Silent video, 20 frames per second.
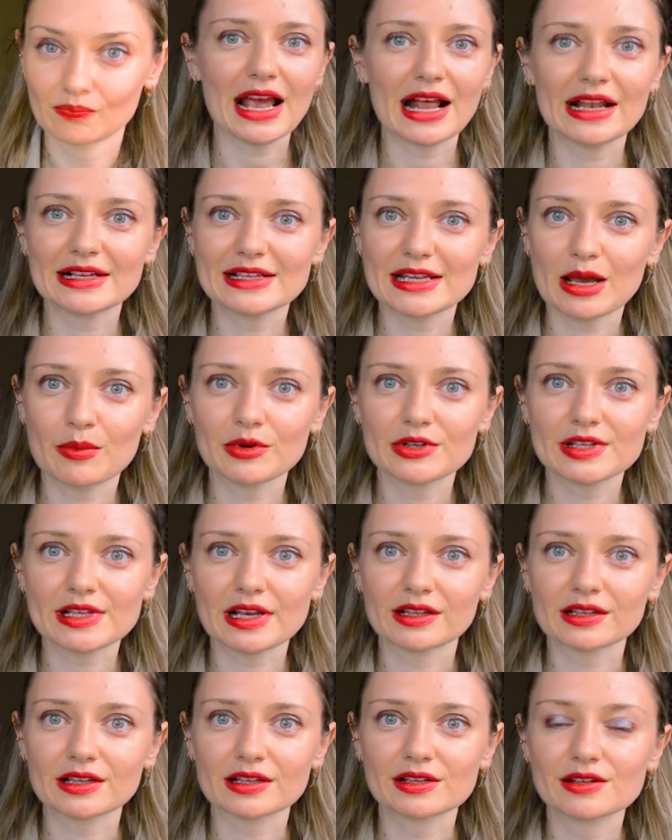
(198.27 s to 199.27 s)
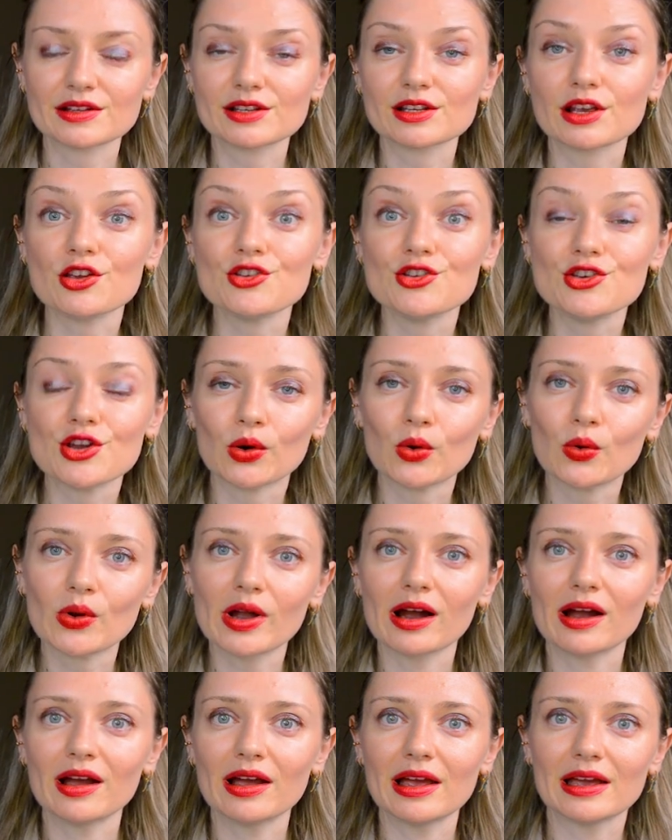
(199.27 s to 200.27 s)
An example sentence,
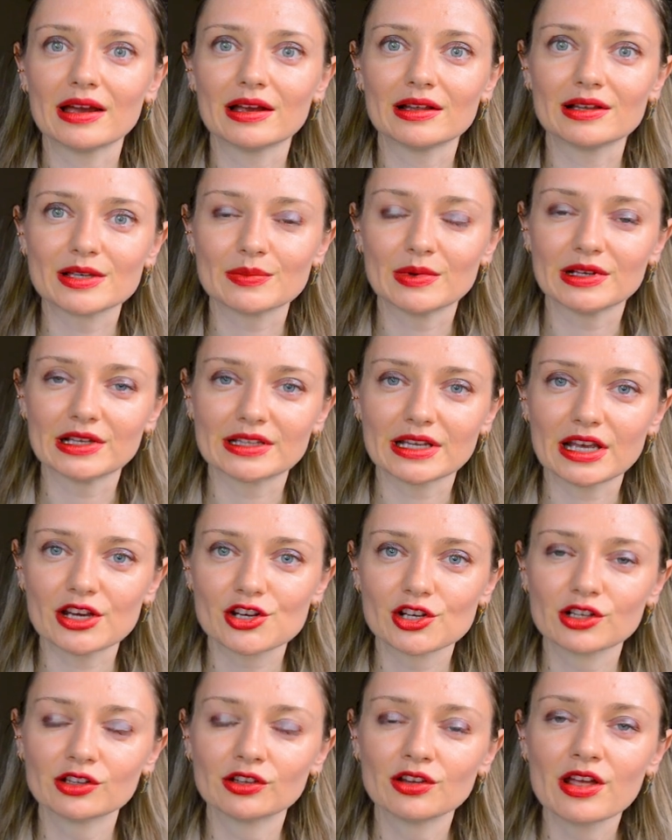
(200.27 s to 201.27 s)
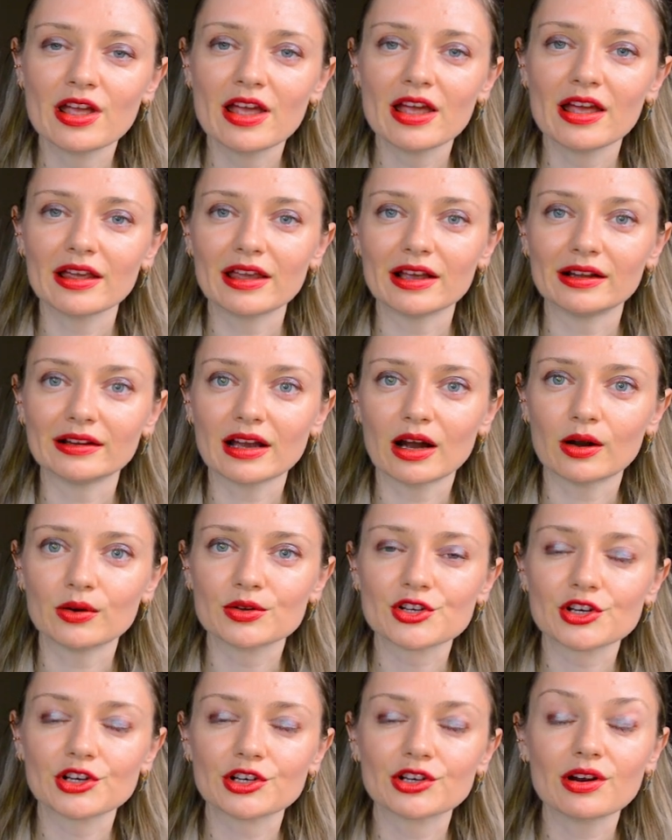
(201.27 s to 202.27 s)
yoga and meditation can
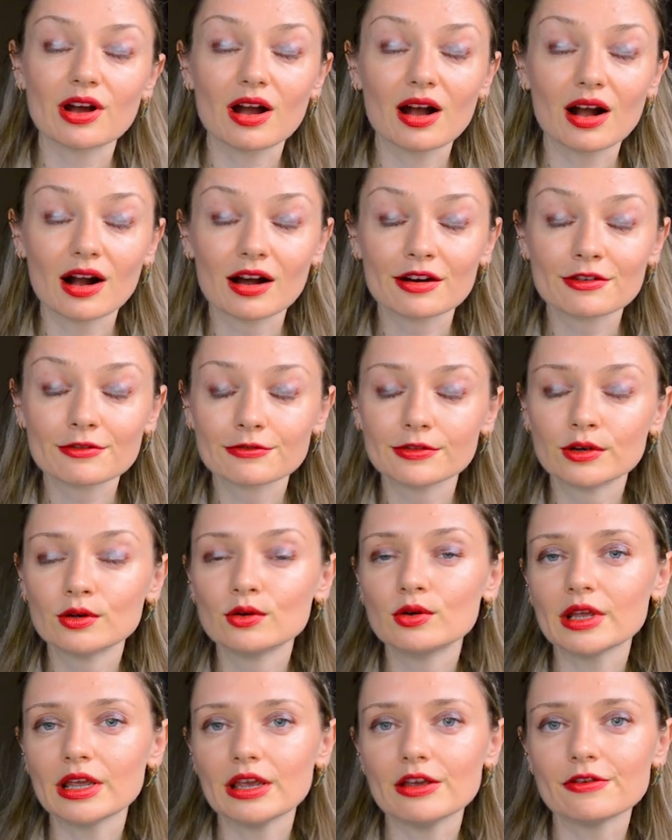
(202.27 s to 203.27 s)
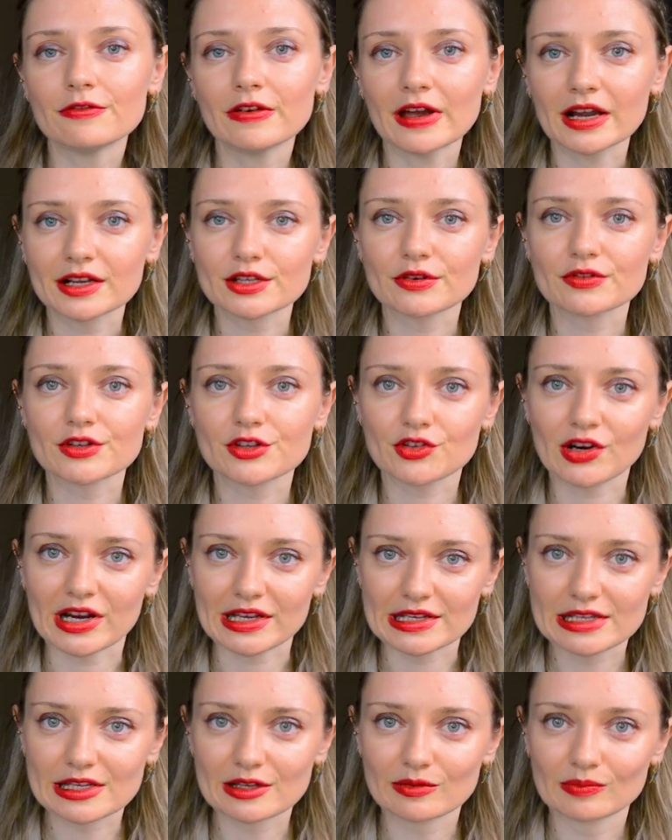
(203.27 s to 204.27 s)
counter harmful effects of
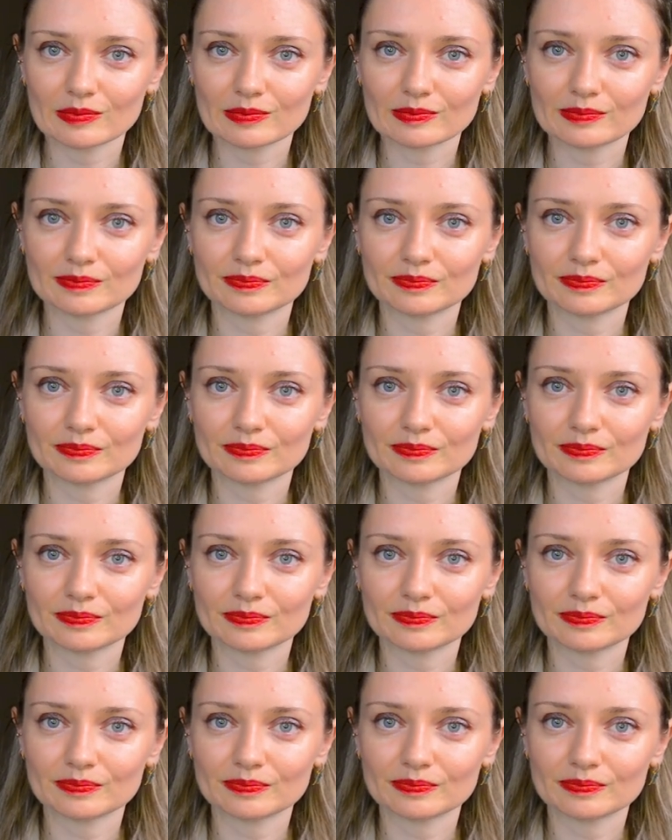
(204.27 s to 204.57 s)
stress.